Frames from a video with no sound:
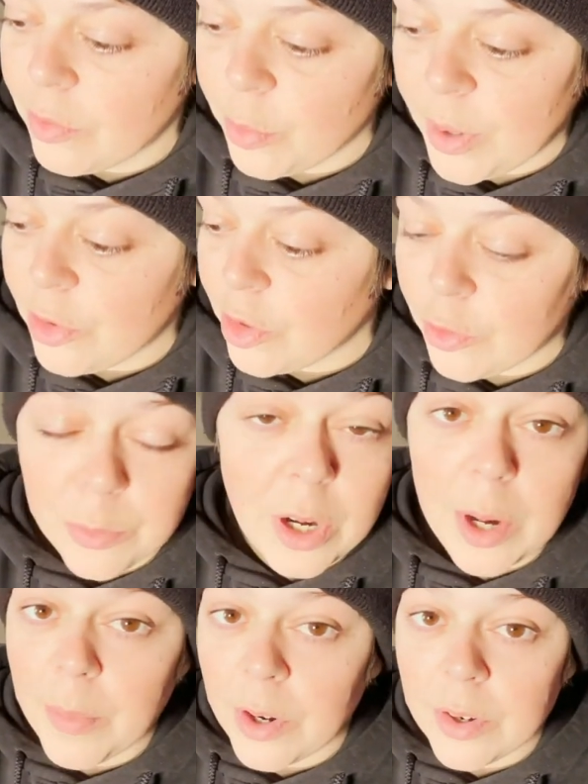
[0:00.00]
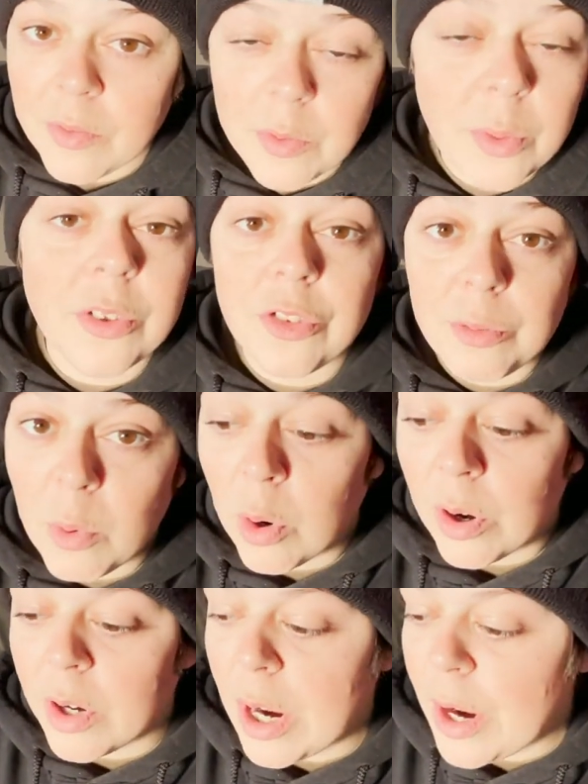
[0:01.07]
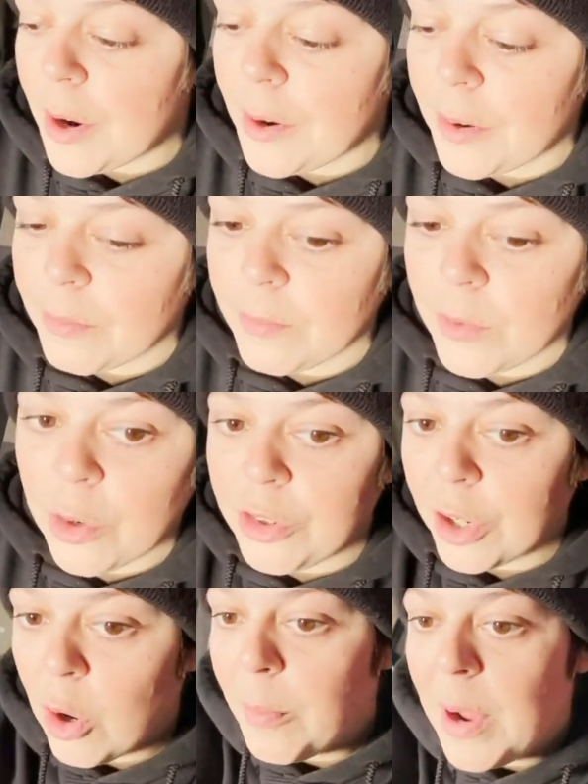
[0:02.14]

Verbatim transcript: Smash that subscribe button if you want to see more. And go check out